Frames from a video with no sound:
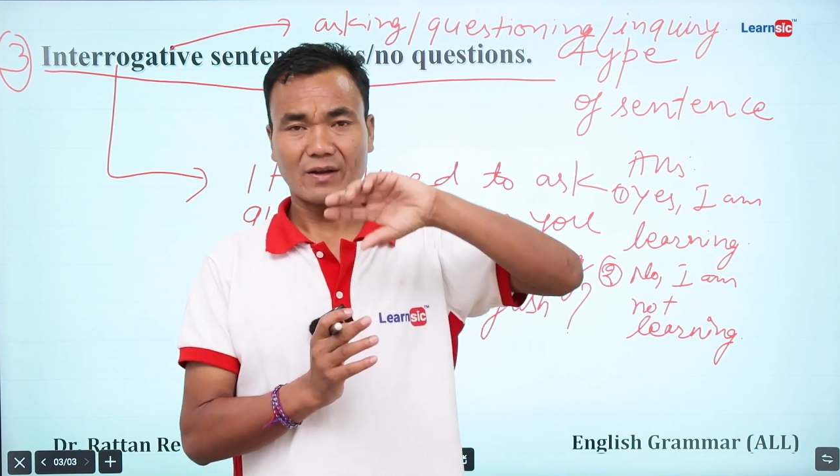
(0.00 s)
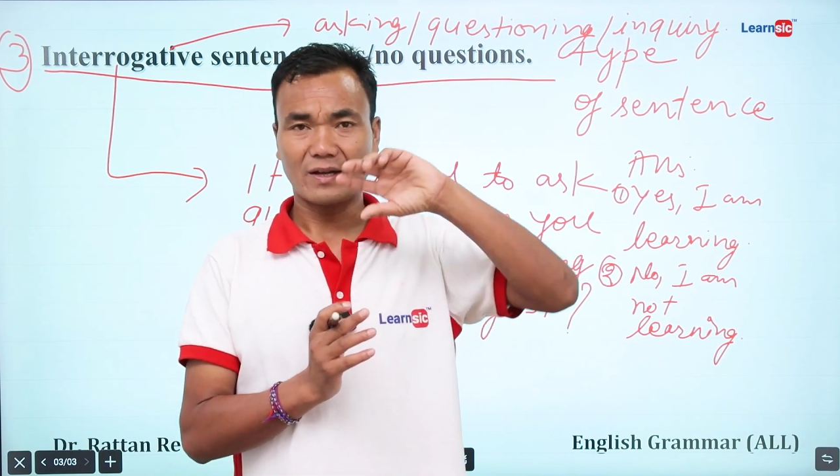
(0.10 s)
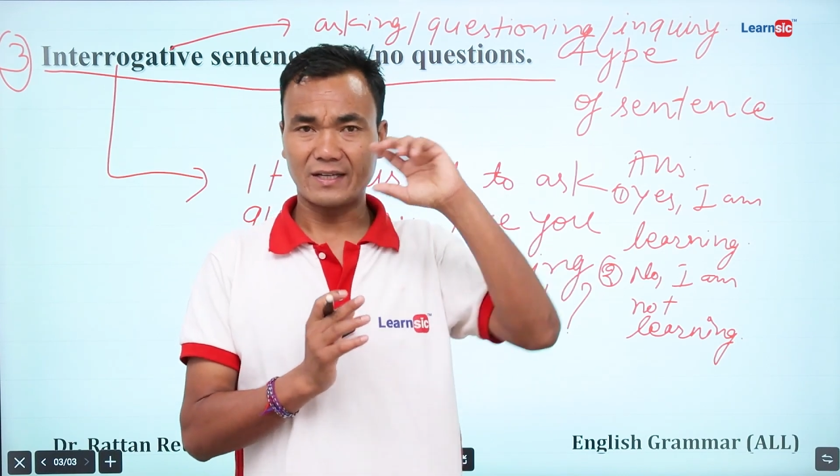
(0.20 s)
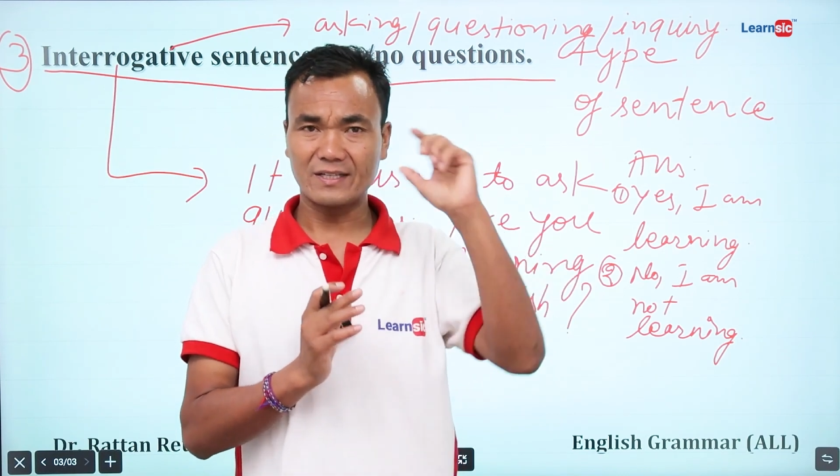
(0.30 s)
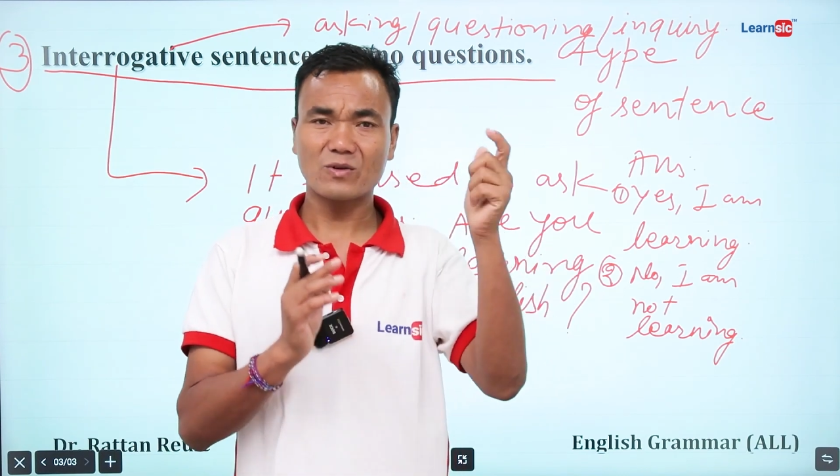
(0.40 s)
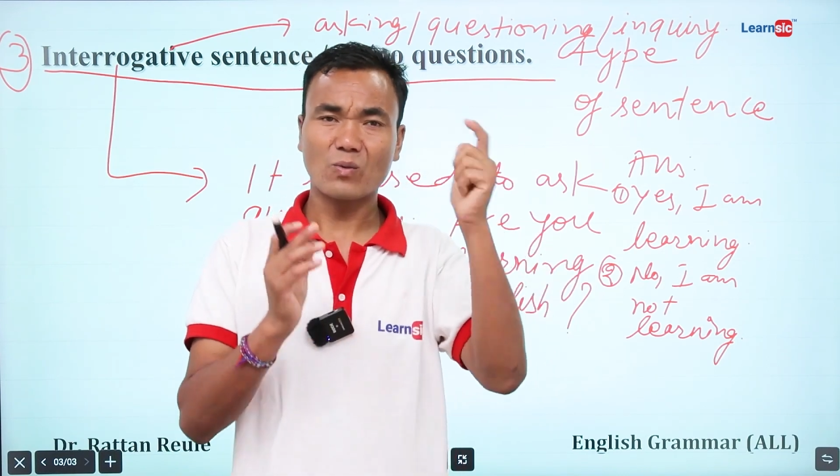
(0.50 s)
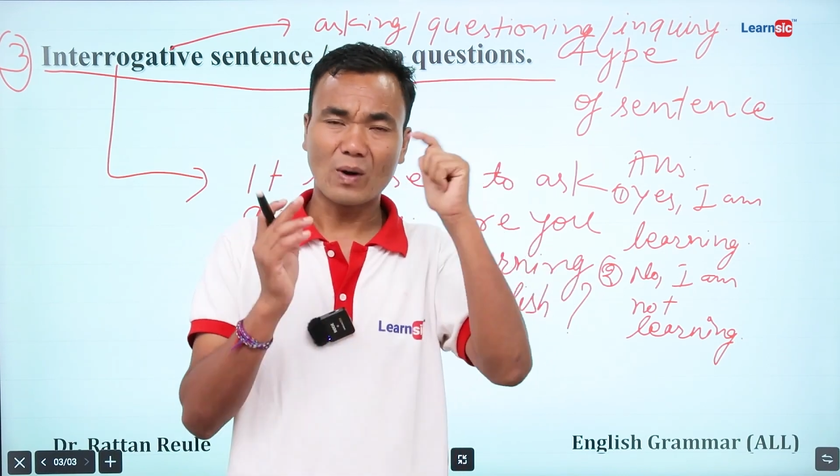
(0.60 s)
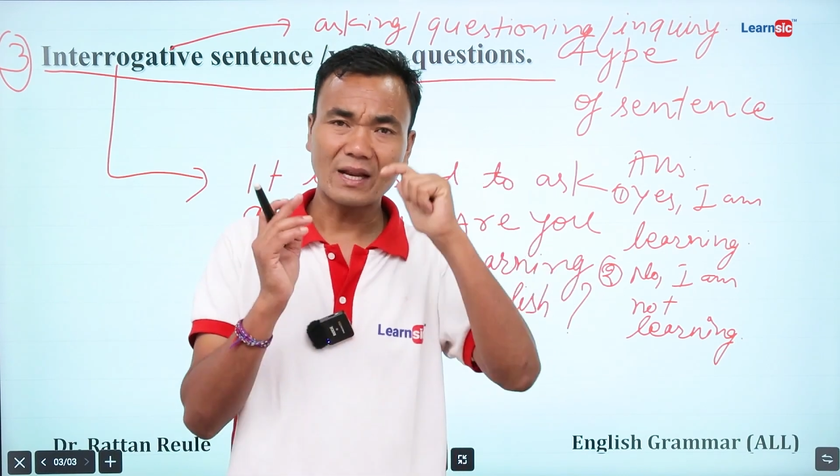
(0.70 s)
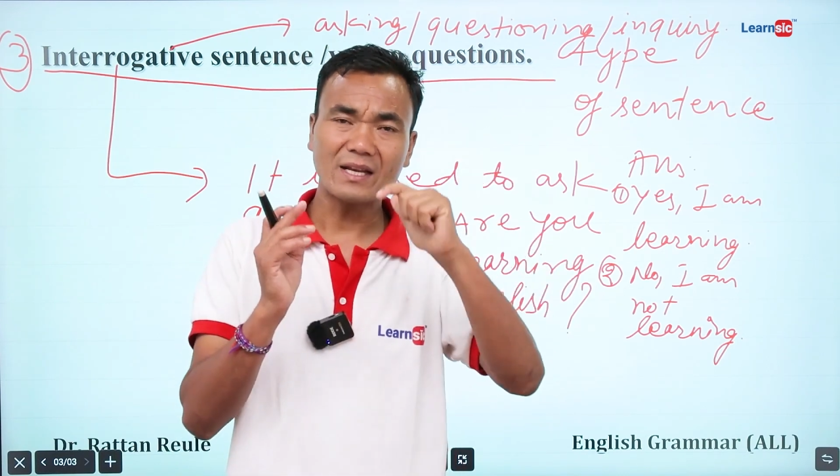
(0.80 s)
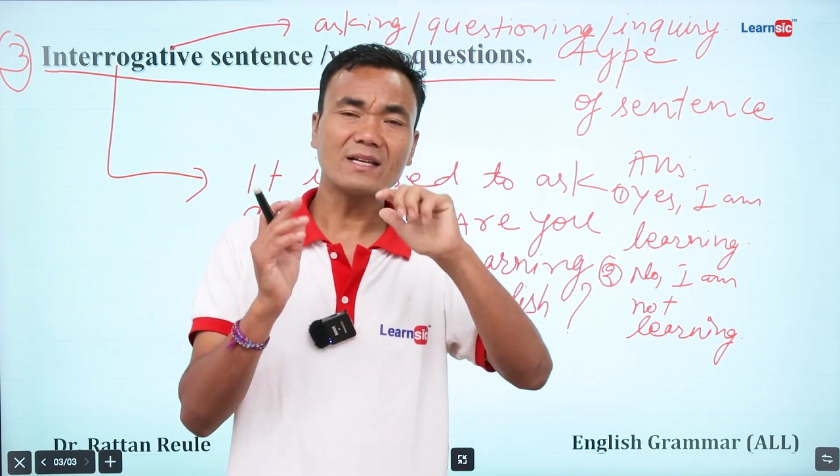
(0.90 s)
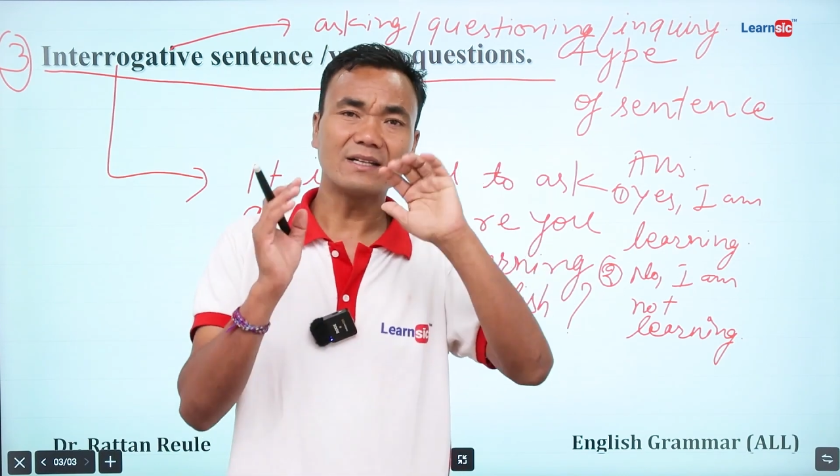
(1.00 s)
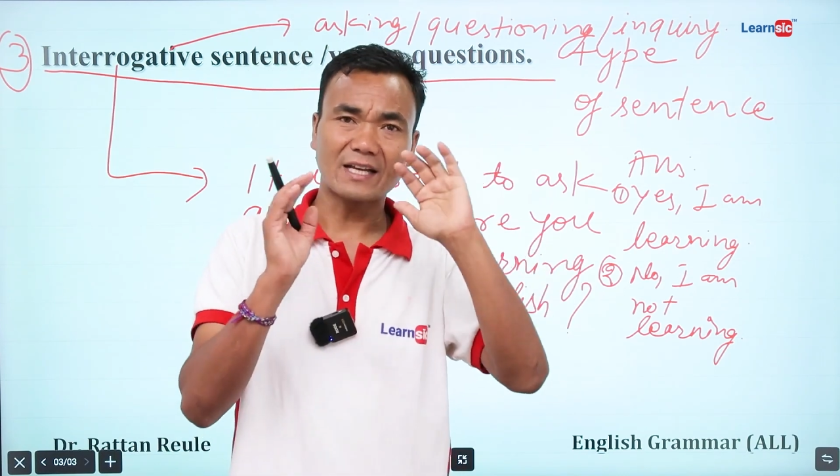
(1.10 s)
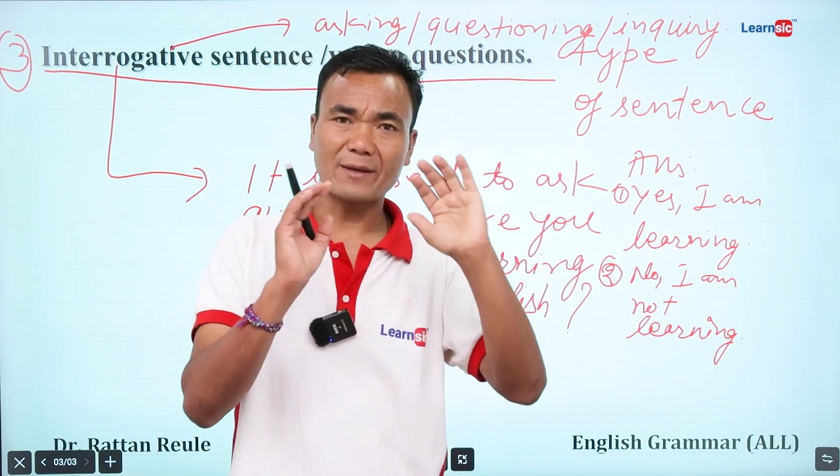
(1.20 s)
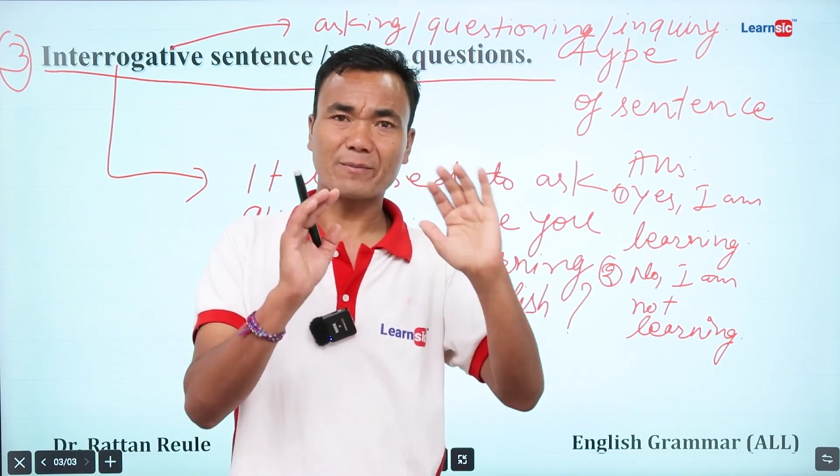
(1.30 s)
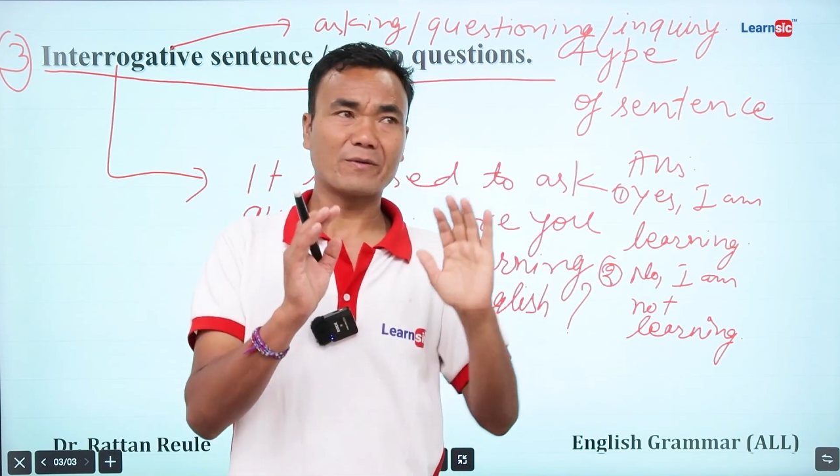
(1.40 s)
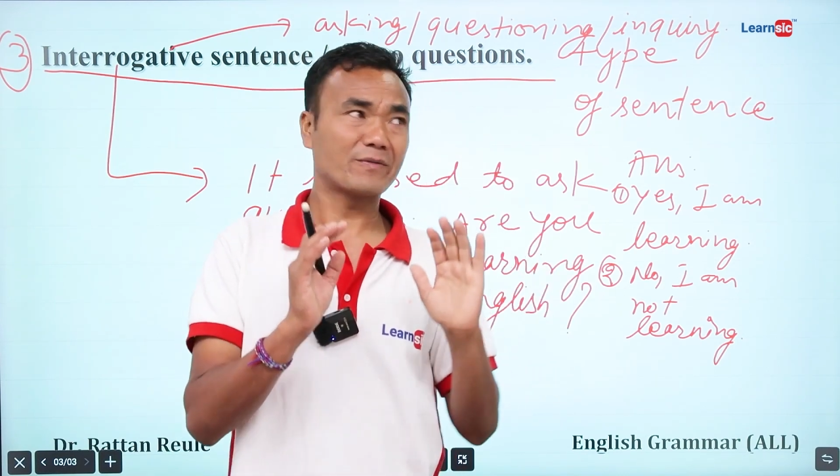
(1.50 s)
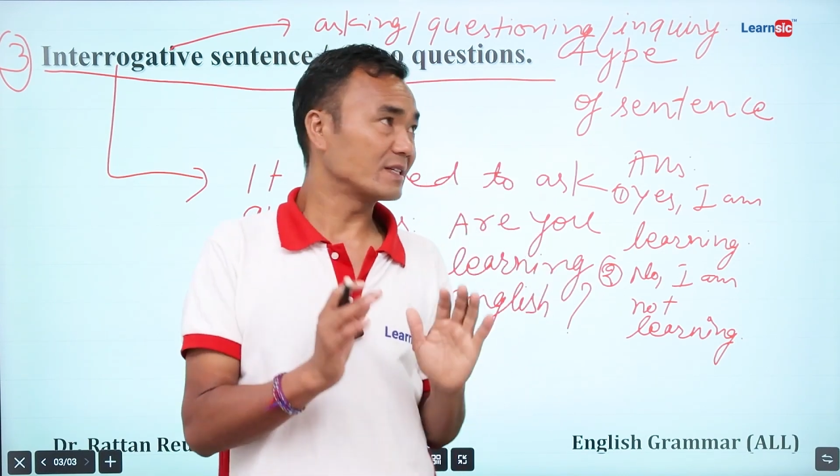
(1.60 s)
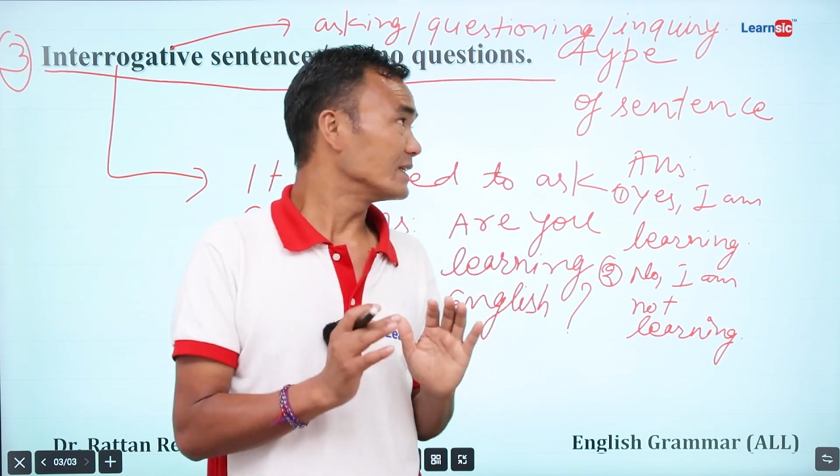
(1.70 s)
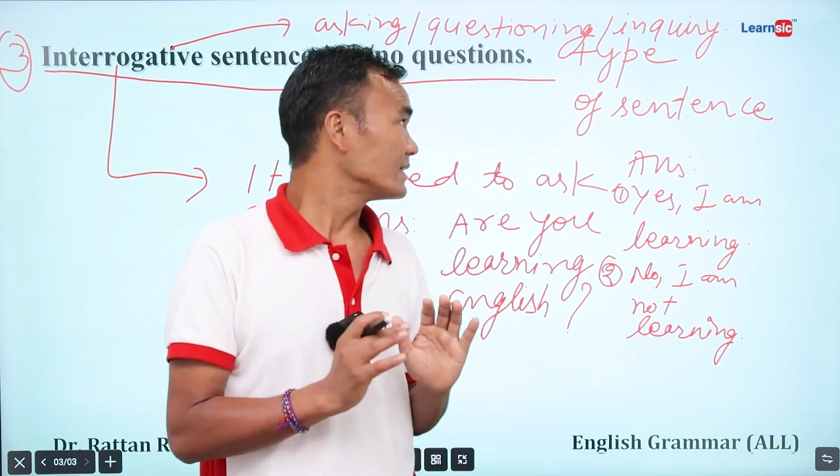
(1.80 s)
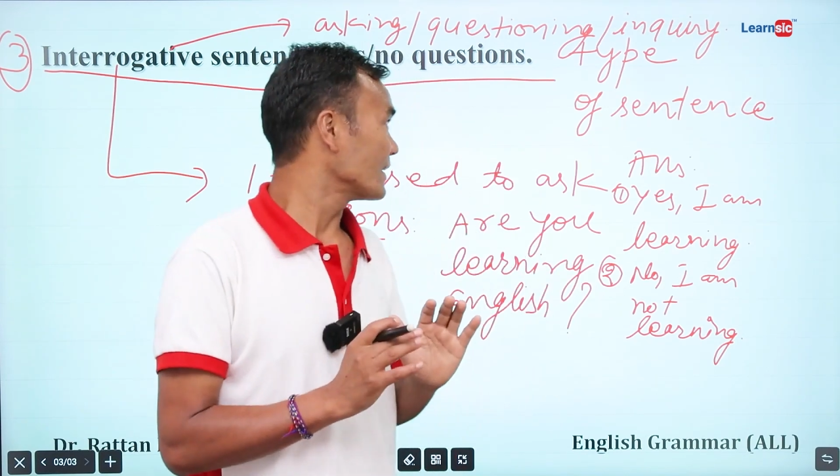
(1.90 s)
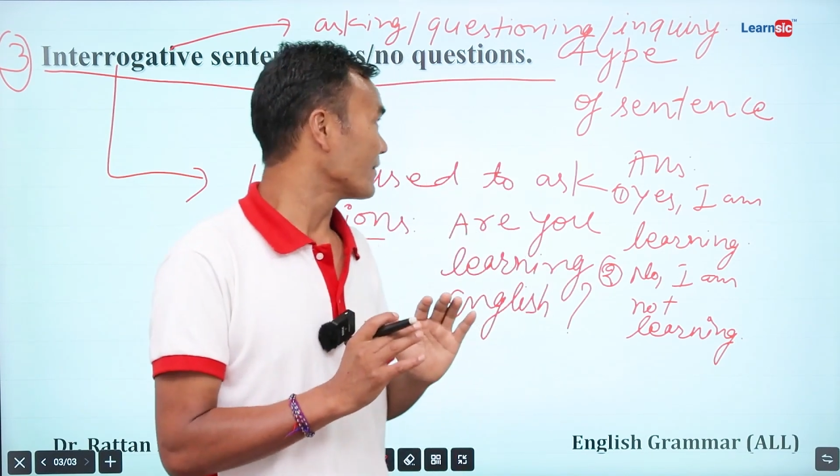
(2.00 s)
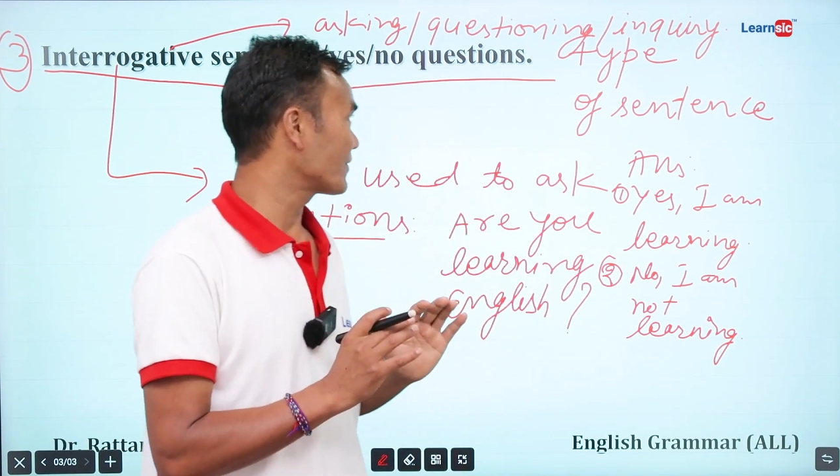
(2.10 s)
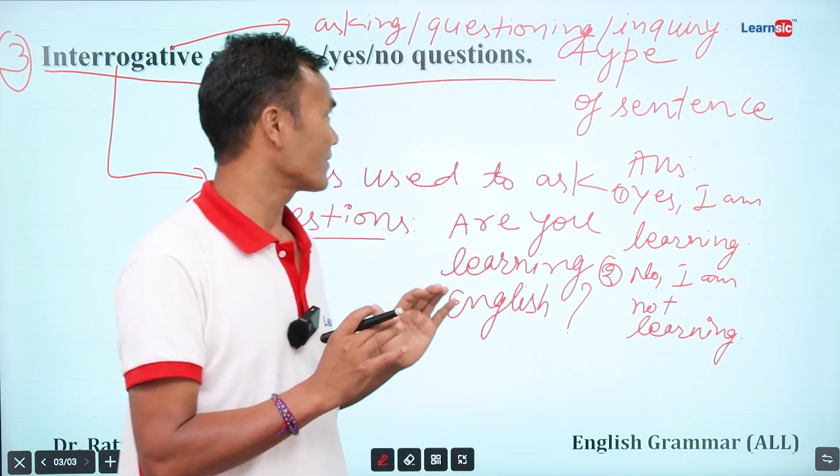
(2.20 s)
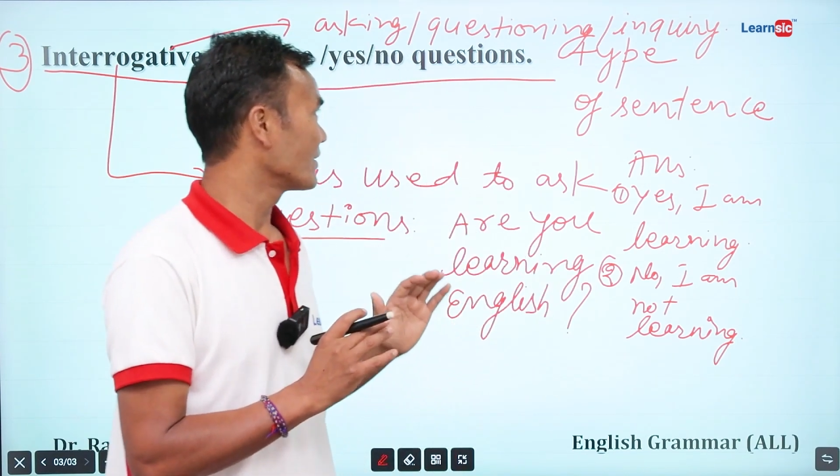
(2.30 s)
It is a one type of sentence.